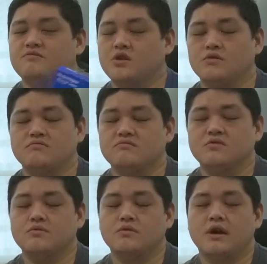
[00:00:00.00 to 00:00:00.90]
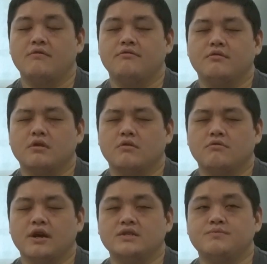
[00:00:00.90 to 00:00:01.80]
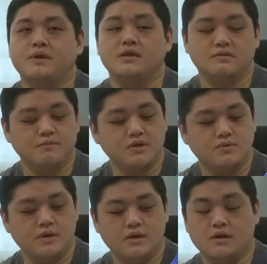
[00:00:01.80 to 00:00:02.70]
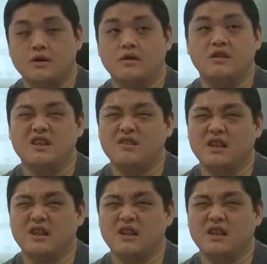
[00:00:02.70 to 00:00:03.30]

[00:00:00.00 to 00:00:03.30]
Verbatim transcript: you know, will have write speeds between uh,